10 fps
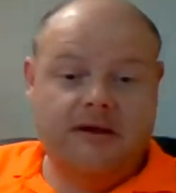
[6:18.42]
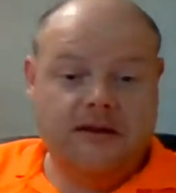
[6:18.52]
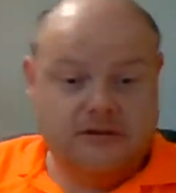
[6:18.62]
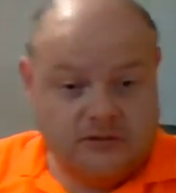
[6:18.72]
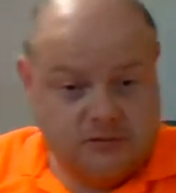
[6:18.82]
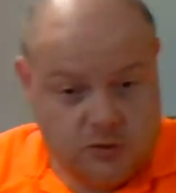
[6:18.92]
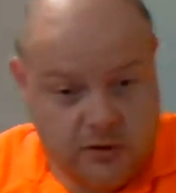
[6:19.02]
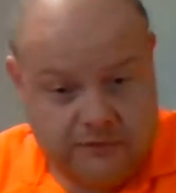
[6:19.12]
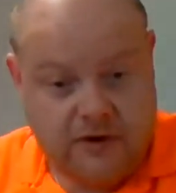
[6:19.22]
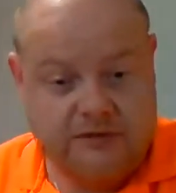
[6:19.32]
meters,
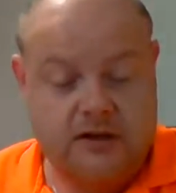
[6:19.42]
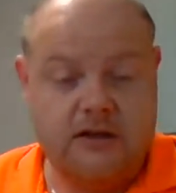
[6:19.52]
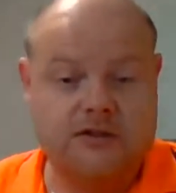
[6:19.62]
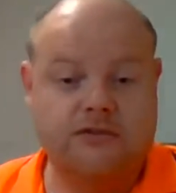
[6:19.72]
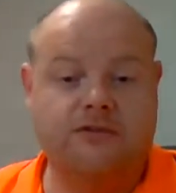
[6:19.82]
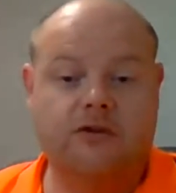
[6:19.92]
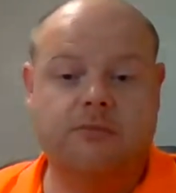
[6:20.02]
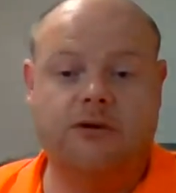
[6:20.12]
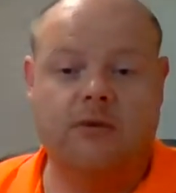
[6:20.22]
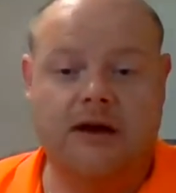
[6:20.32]
25 kilos of
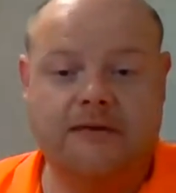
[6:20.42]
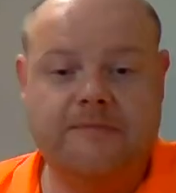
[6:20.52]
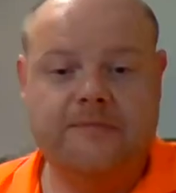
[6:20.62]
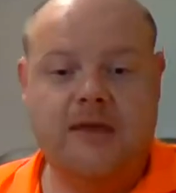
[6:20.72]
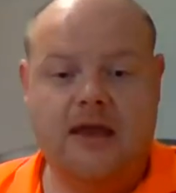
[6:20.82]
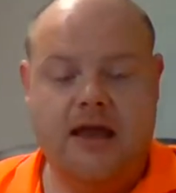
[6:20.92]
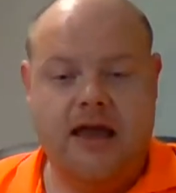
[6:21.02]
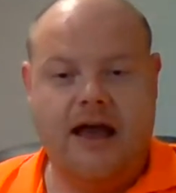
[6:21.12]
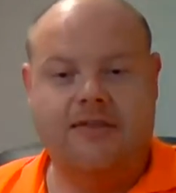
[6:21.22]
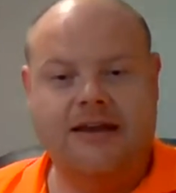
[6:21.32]
cubic weight.
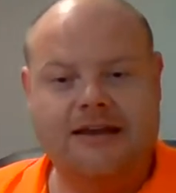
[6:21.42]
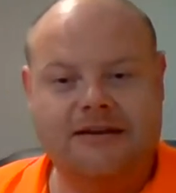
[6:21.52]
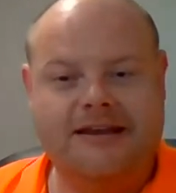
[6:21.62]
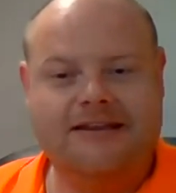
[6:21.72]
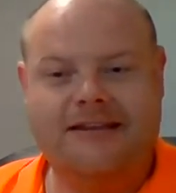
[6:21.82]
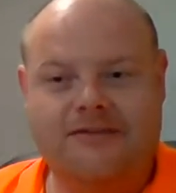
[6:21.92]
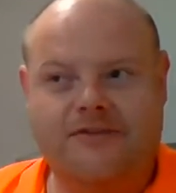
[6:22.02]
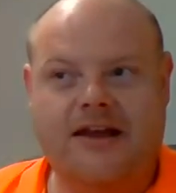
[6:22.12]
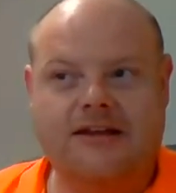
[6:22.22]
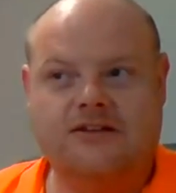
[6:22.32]
And they can get the
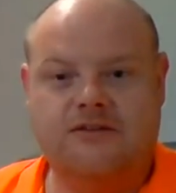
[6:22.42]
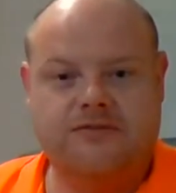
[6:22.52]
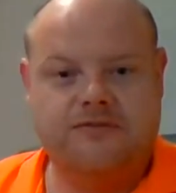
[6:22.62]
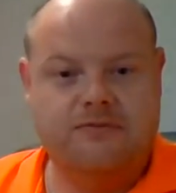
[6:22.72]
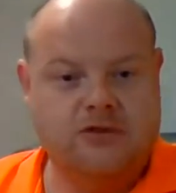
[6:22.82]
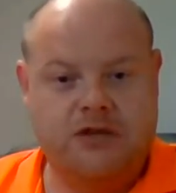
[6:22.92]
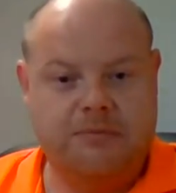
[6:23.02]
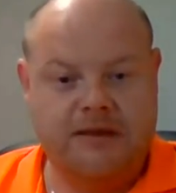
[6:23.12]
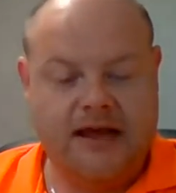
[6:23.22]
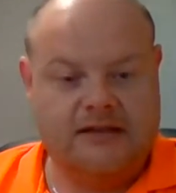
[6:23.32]
advantage of
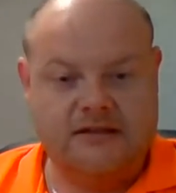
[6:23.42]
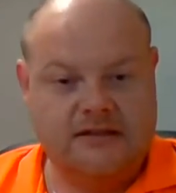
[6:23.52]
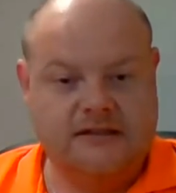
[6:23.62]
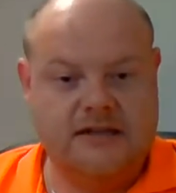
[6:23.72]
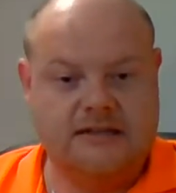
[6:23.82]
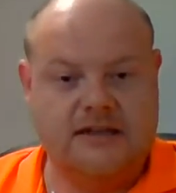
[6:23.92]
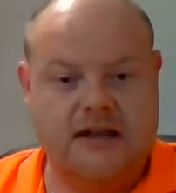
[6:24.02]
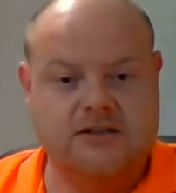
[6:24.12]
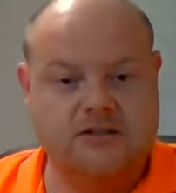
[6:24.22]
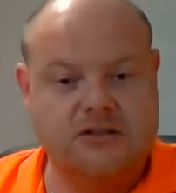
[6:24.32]
shipping that to these
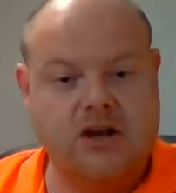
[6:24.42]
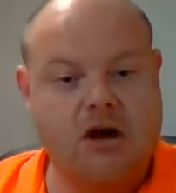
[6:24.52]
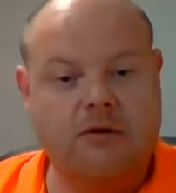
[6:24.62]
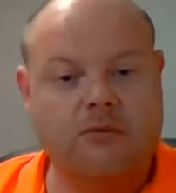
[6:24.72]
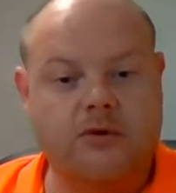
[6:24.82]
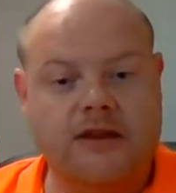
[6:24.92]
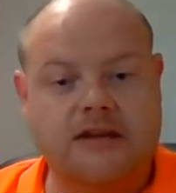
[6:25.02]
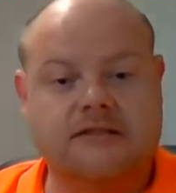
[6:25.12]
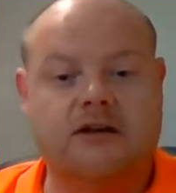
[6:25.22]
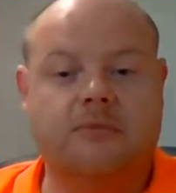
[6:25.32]
destinations and knowing what
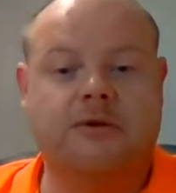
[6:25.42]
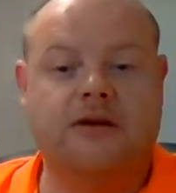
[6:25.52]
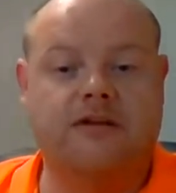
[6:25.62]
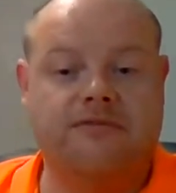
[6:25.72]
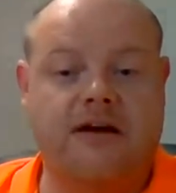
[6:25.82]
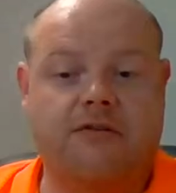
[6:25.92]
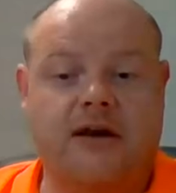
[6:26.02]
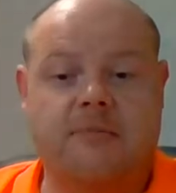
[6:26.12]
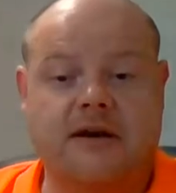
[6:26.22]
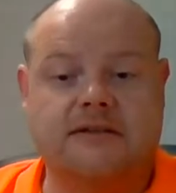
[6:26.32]
that's going to be on a flat
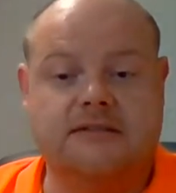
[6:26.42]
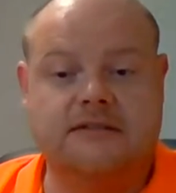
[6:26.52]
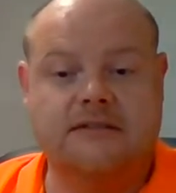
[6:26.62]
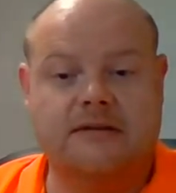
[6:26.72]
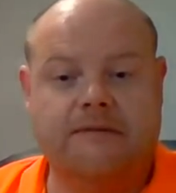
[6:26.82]
rate basis.